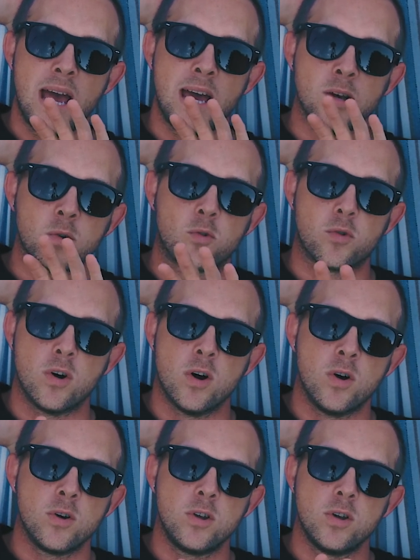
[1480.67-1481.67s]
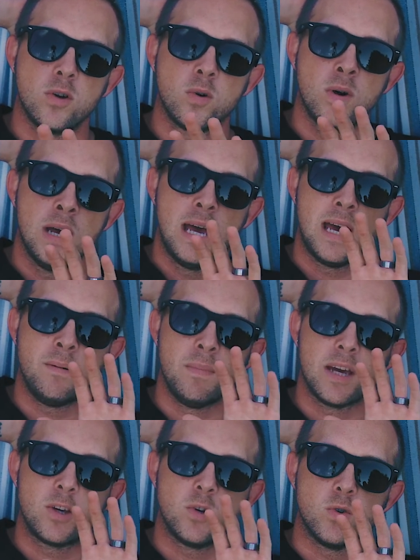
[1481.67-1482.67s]
and grow you and
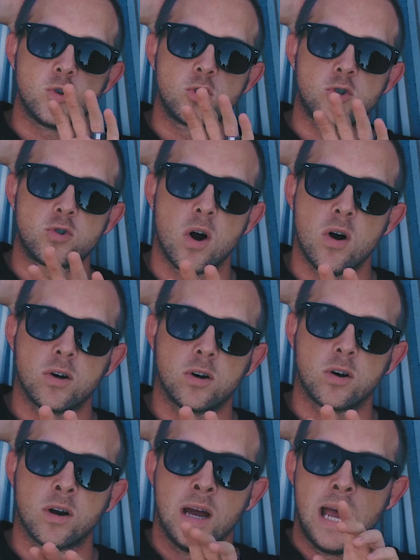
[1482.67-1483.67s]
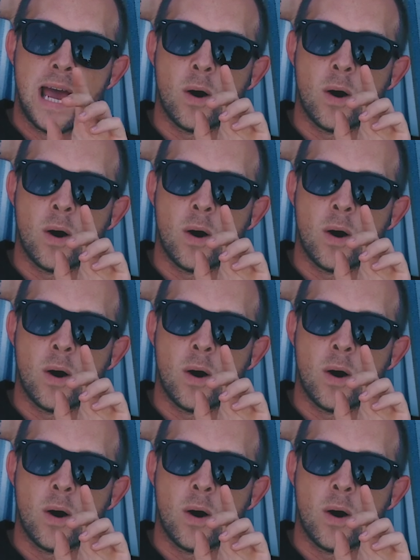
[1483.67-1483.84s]
make you stronger.